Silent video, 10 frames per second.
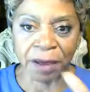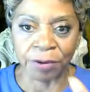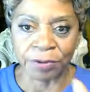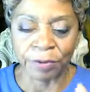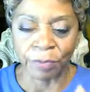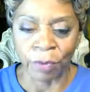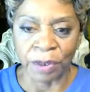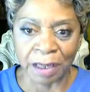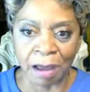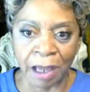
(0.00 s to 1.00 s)
about
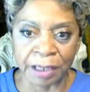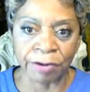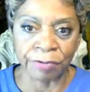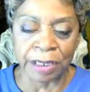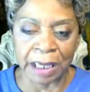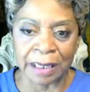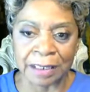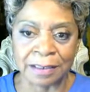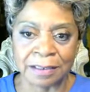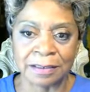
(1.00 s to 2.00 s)
what God
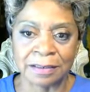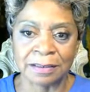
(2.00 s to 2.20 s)
created